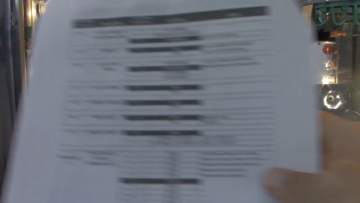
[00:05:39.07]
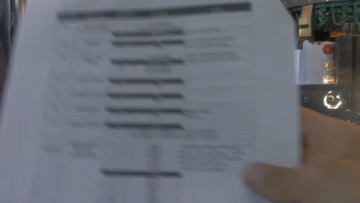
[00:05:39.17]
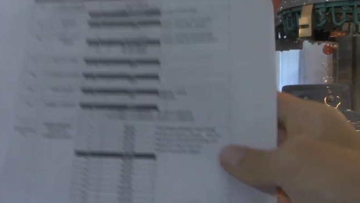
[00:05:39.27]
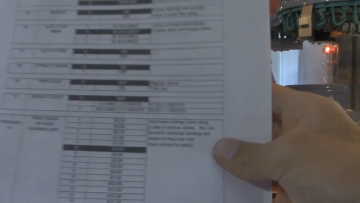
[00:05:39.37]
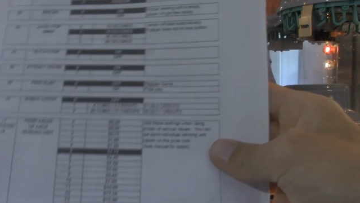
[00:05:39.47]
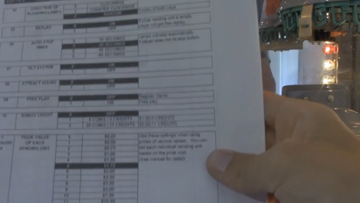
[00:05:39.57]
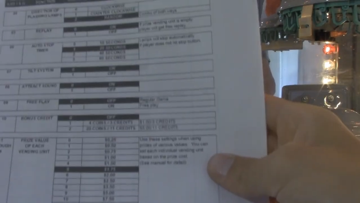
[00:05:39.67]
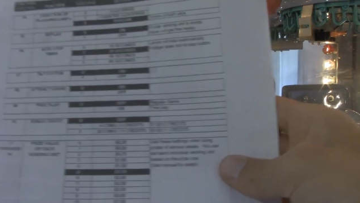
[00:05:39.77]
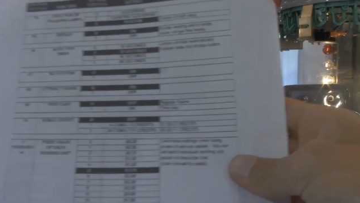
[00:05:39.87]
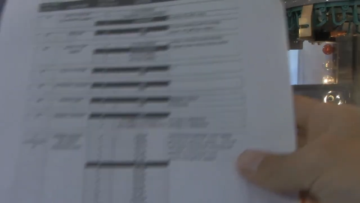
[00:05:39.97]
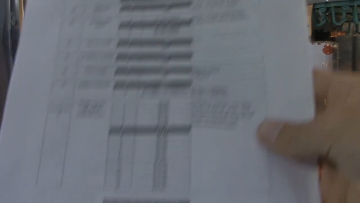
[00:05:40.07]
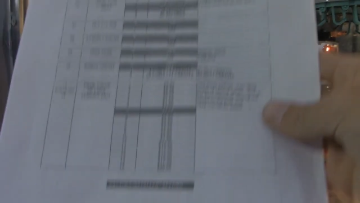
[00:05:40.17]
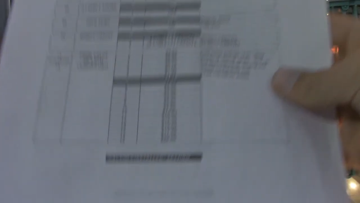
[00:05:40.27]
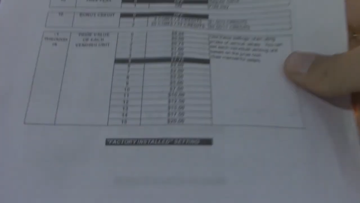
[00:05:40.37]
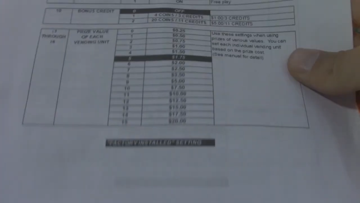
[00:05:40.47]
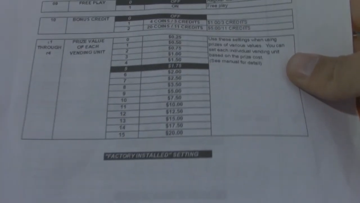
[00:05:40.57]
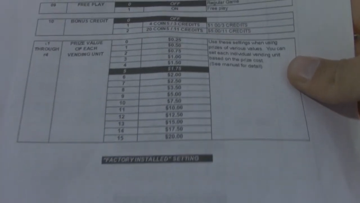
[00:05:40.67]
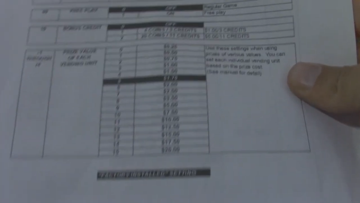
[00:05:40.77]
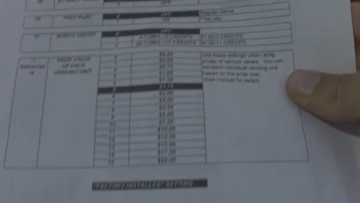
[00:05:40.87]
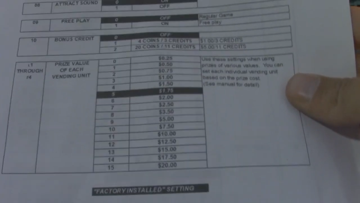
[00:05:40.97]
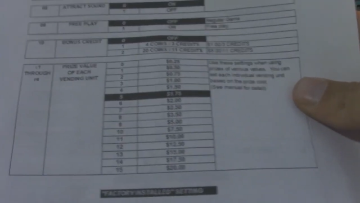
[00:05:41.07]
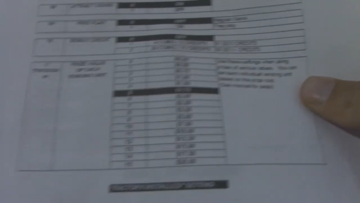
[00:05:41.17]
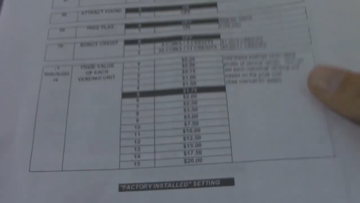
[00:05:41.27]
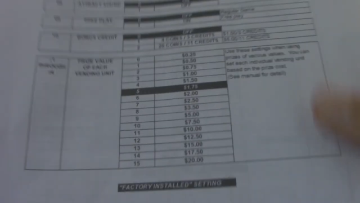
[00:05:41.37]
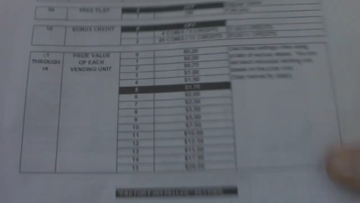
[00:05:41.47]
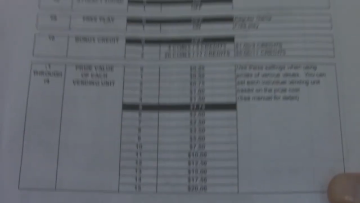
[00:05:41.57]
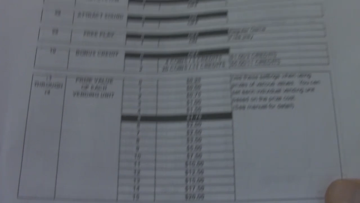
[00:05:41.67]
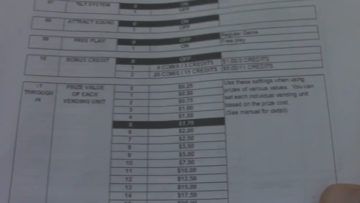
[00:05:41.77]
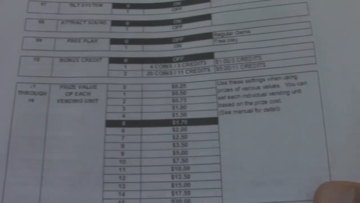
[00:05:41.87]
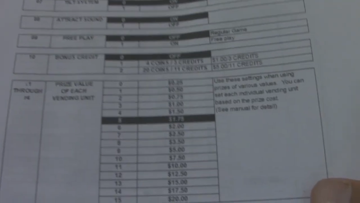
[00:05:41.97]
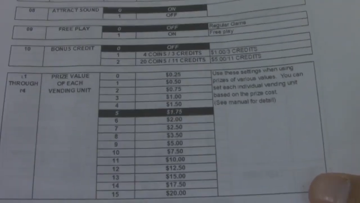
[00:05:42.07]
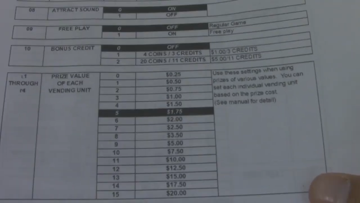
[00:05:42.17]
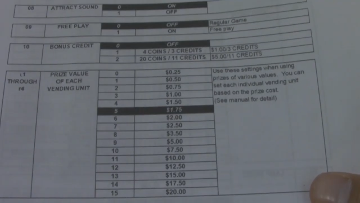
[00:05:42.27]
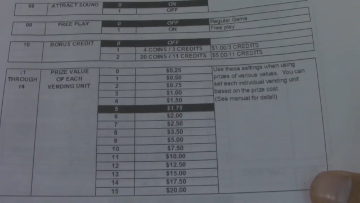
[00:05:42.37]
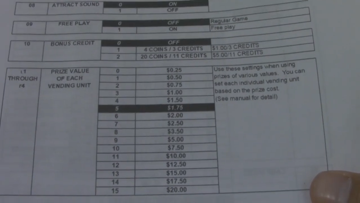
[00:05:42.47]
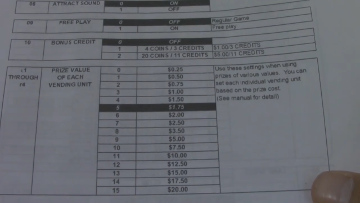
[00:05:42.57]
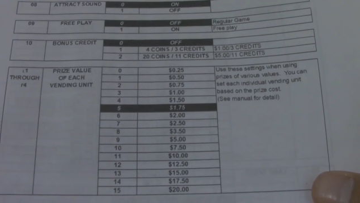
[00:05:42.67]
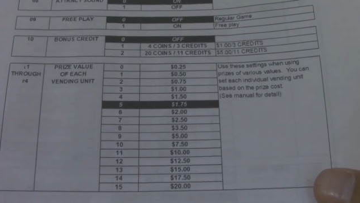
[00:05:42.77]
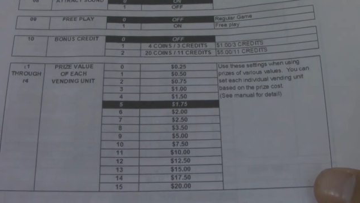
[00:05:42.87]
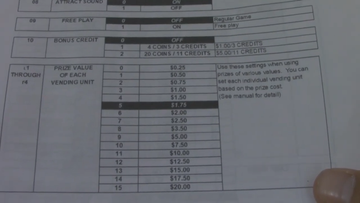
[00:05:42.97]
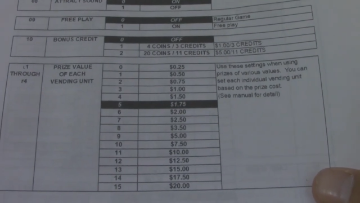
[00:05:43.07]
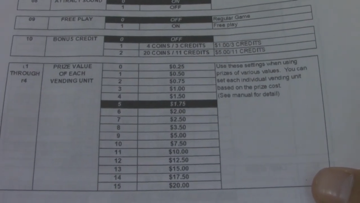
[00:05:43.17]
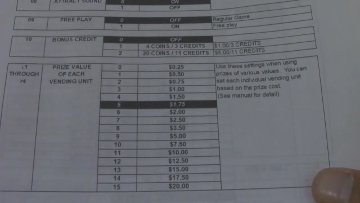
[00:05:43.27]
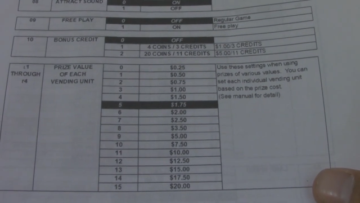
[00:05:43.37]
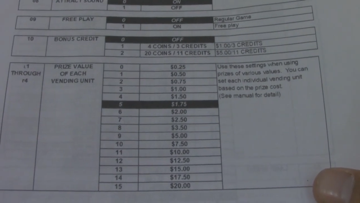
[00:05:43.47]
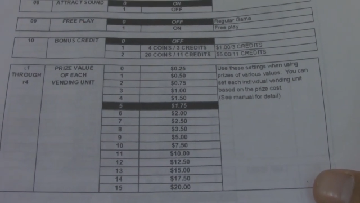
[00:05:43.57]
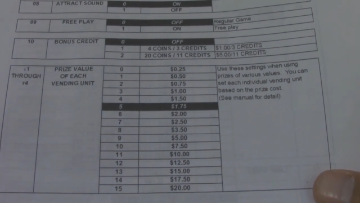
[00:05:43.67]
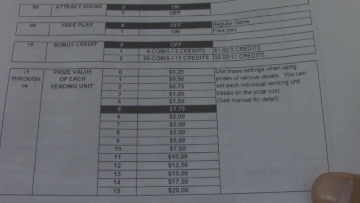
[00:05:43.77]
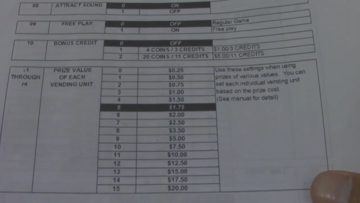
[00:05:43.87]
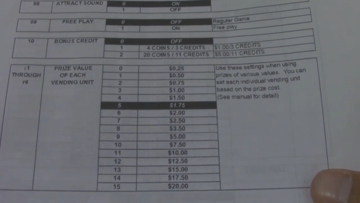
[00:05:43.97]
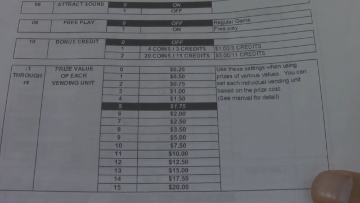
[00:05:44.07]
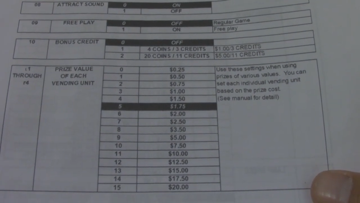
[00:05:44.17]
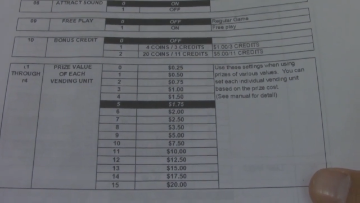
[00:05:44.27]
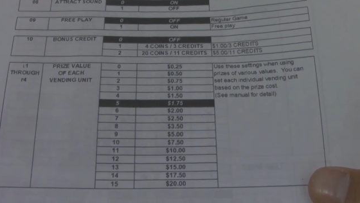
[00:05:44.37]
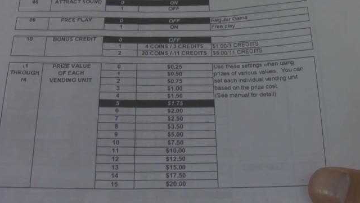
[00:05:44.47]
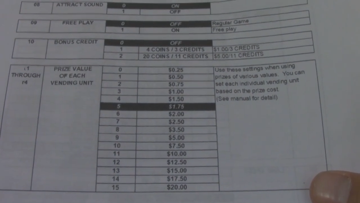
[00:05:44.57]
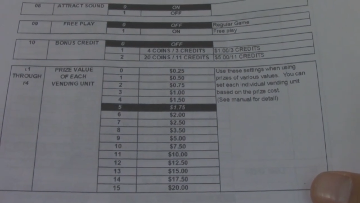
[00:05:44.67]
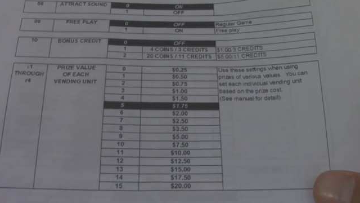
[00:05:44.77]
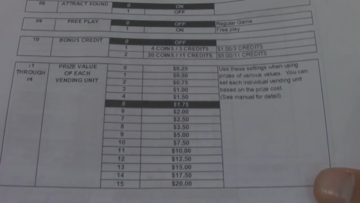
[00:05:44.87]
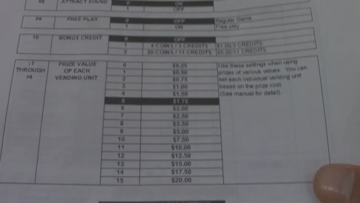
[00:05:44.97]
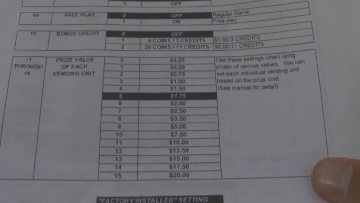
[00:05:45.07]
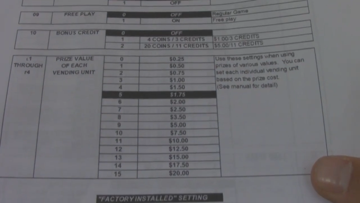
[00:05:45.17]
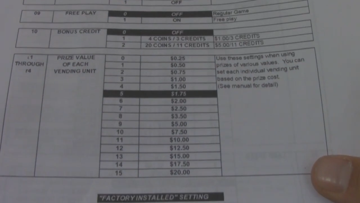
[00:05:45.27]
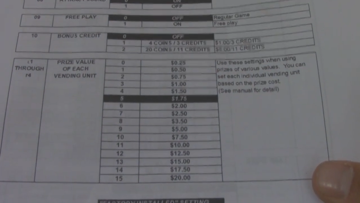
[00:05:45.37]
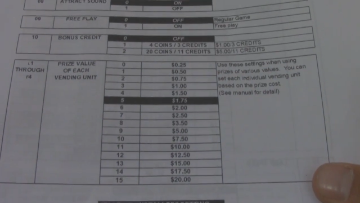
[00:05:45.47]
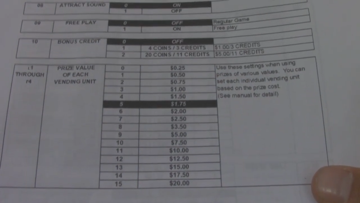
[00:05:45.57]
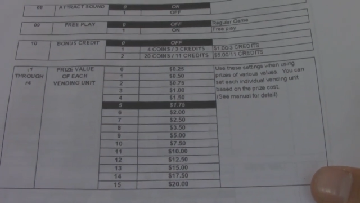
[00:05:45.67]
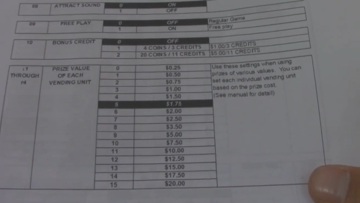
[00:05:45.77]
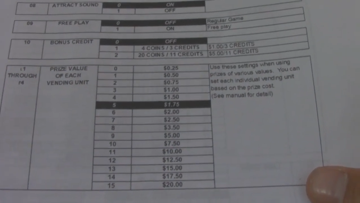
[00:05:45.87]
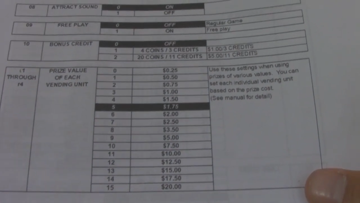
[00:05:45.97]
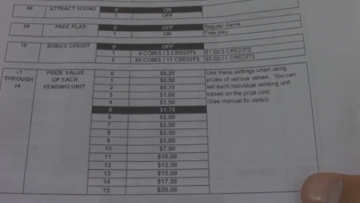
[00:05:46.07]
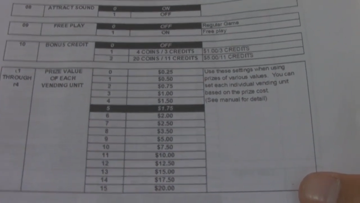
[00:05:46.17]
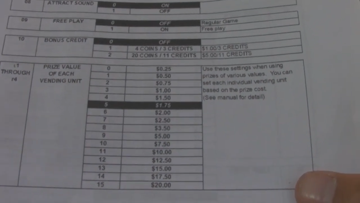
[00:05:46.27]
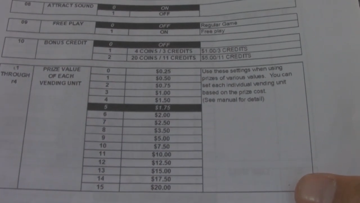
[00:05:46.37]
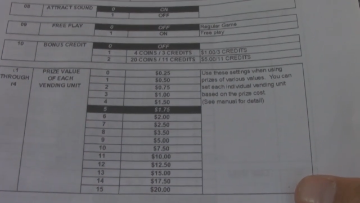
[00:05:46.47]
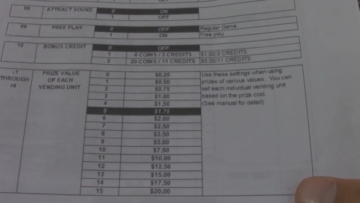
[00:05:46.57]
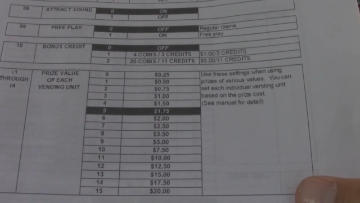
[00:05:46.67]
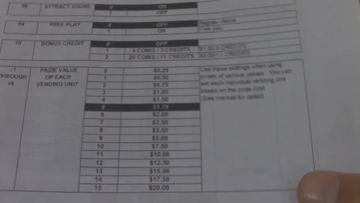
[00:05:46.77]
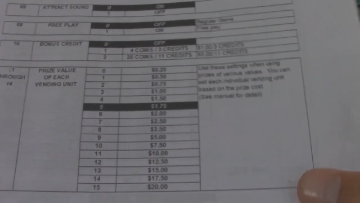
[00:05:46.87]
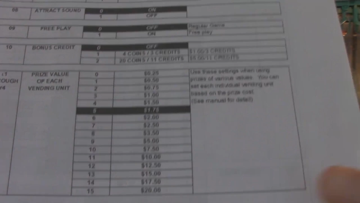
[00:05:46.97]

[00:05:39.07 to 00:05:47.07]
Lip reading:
No face is visible, so there are no lips to read.